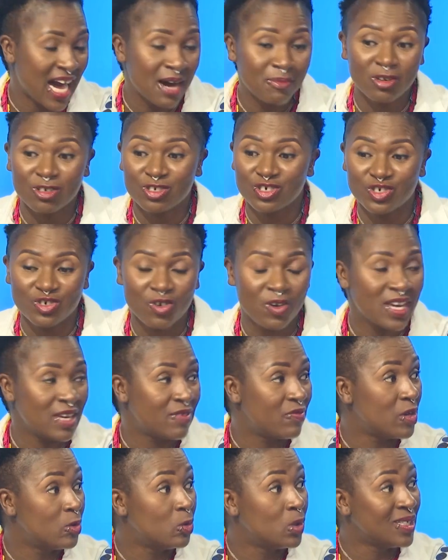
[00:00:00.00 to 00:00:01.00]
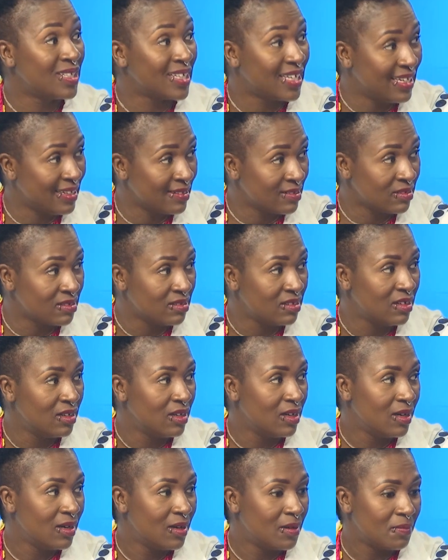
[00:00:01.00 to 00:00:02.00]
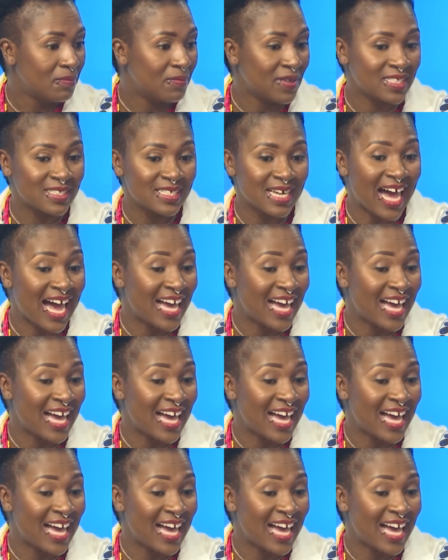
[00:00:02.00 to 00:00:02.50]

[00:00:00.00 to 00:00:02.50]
I'm not sure if he will heal. But